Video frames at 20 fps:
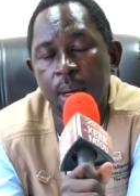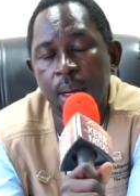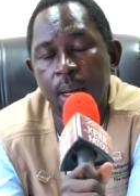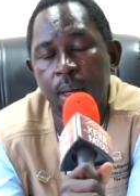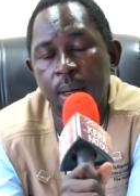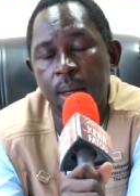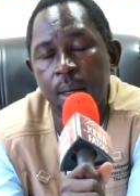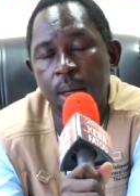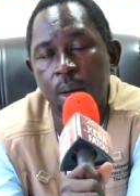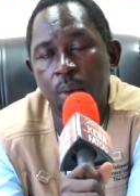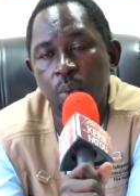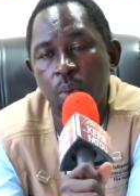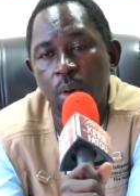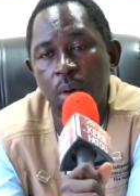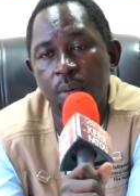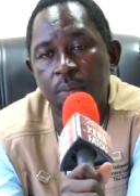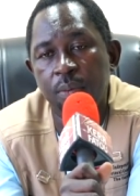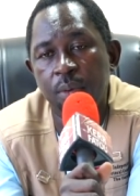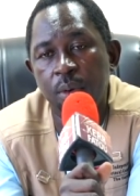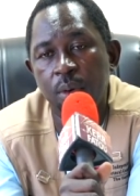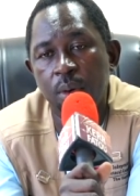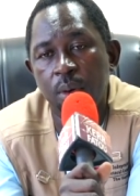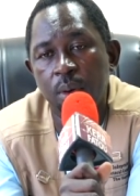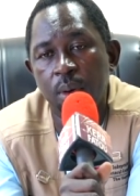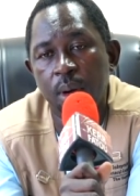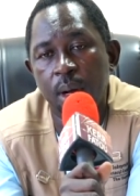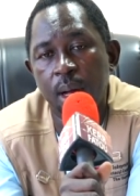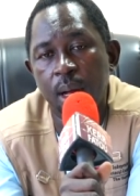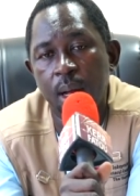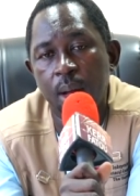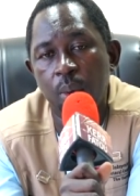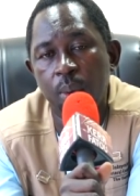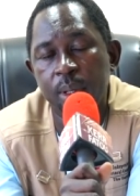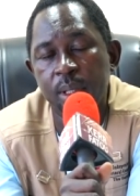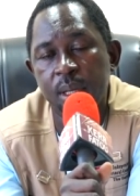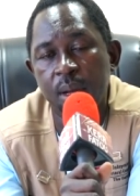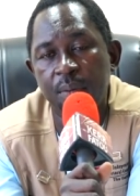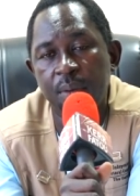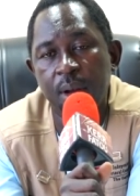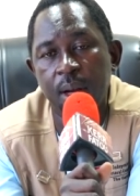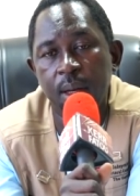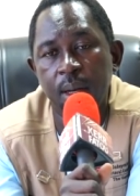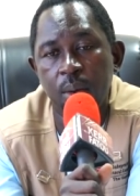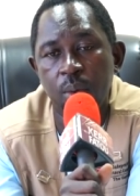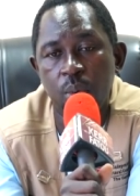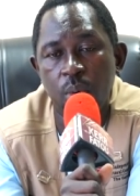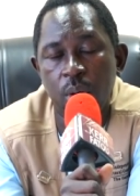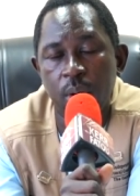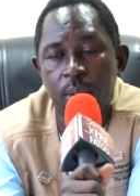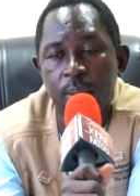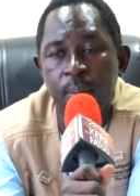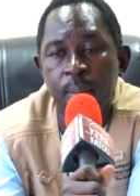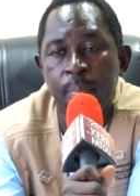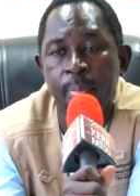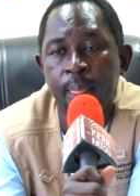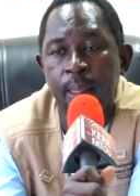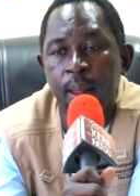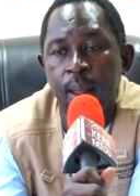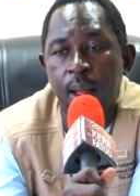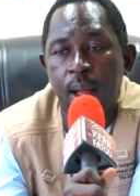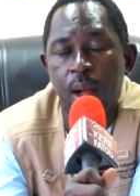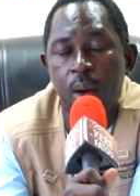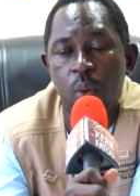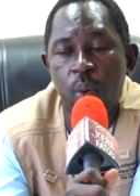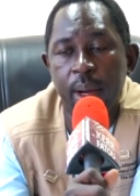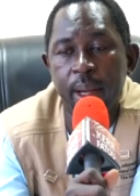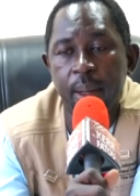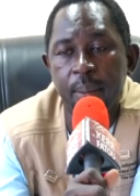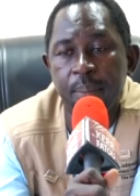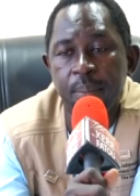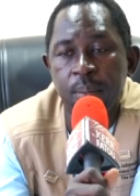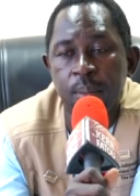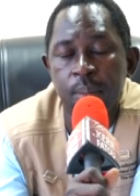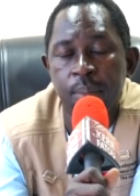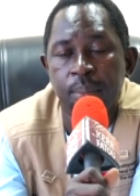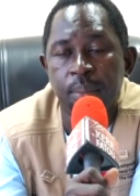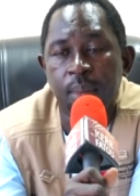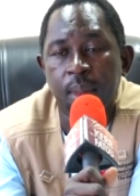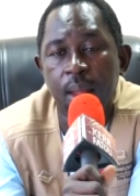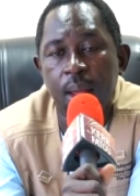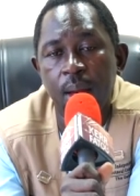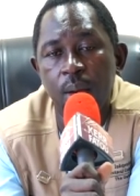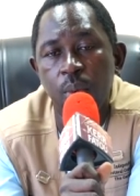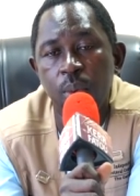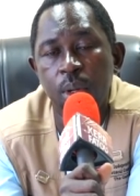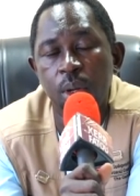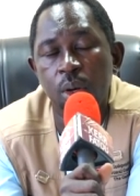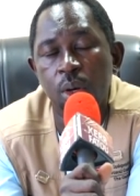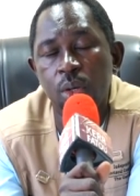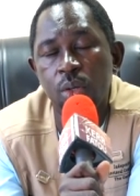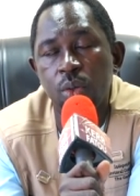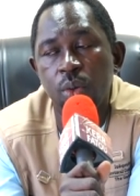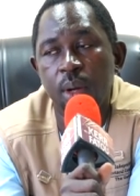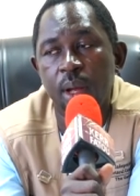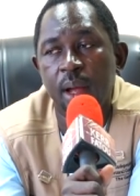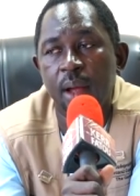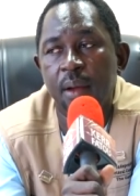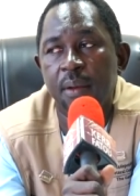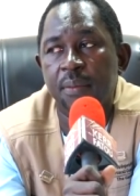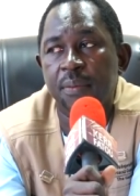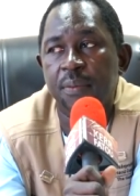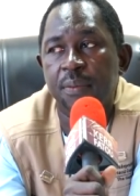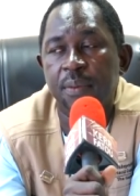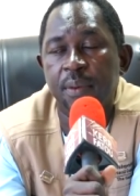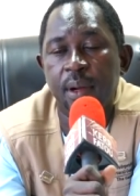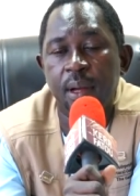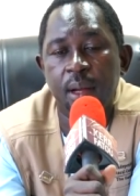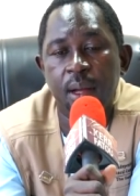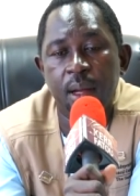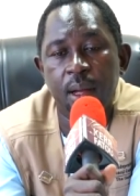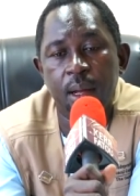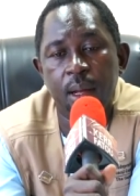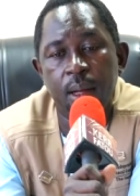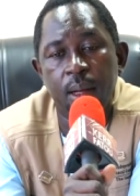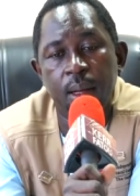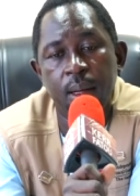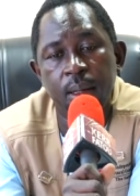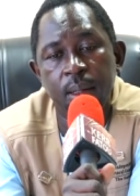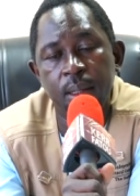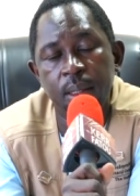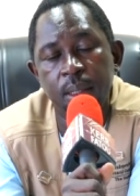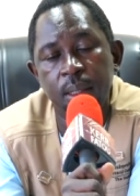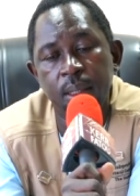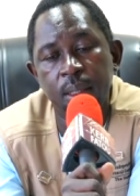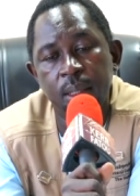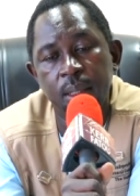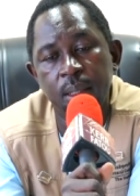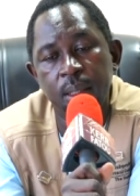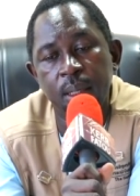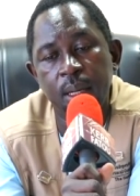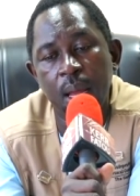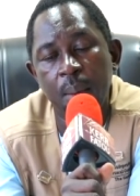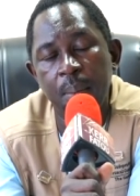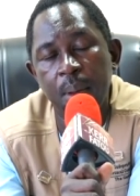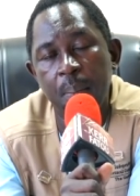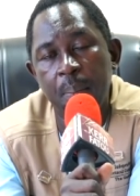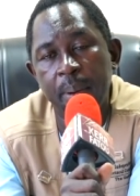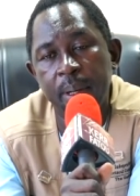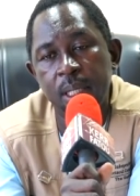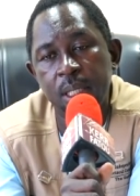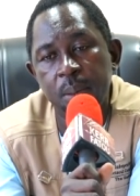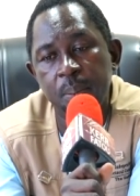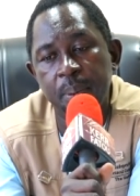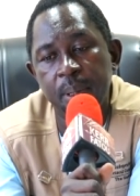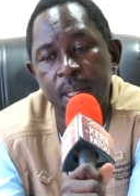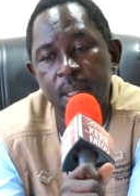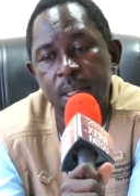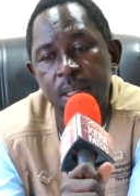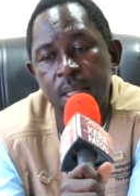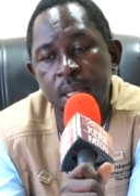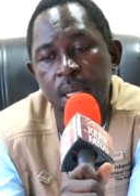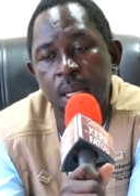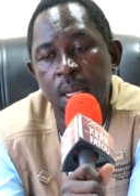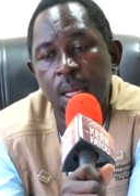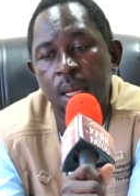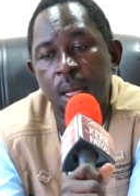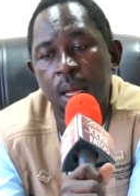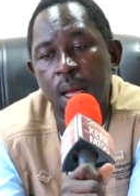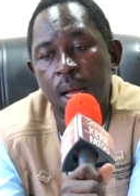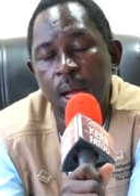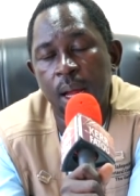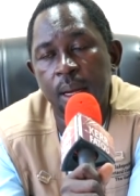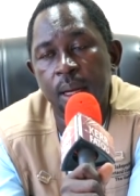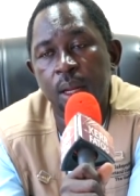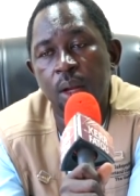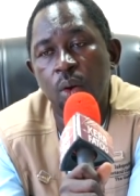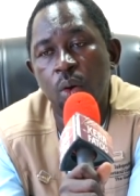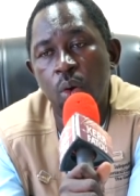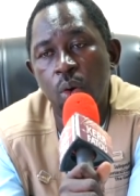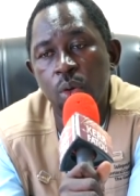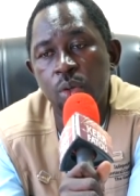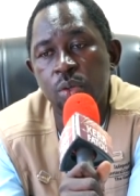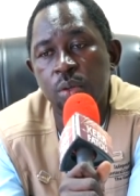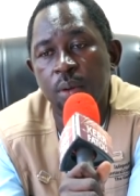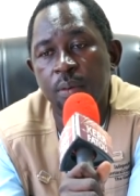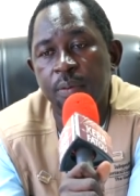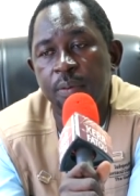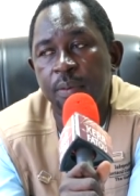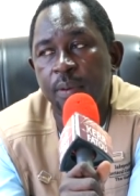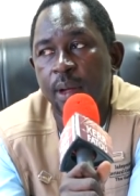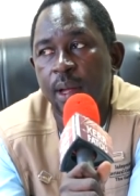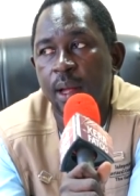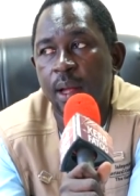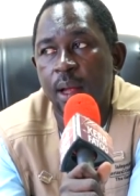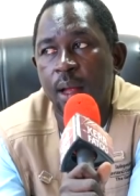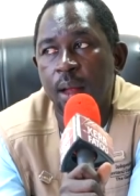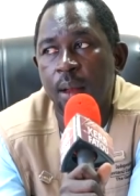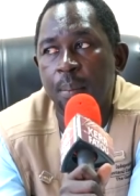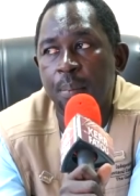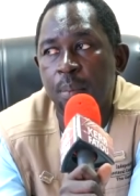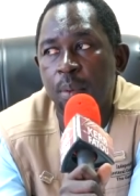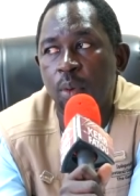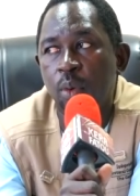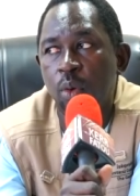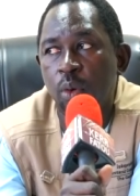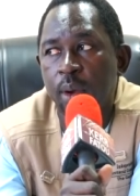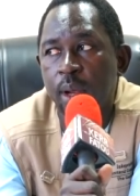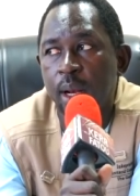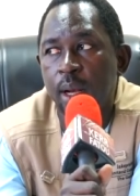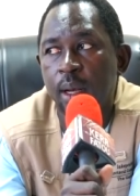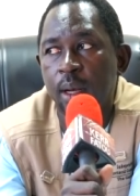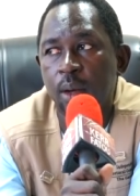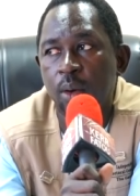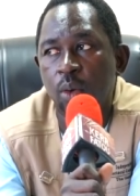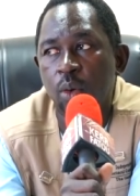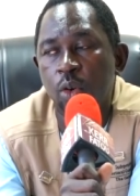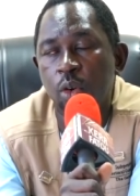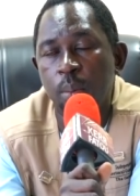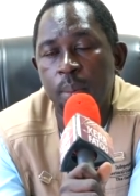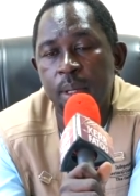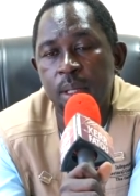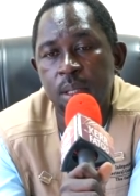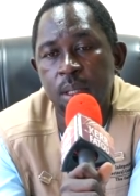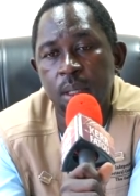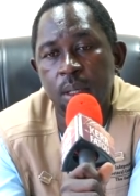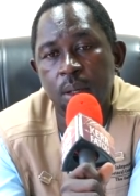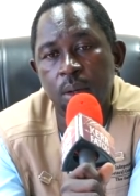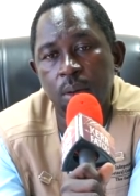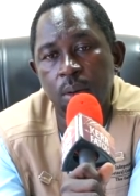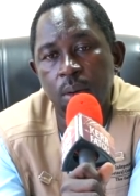network for West African Network, WANEP. And we also have the Gambia participates and a host of local or domestic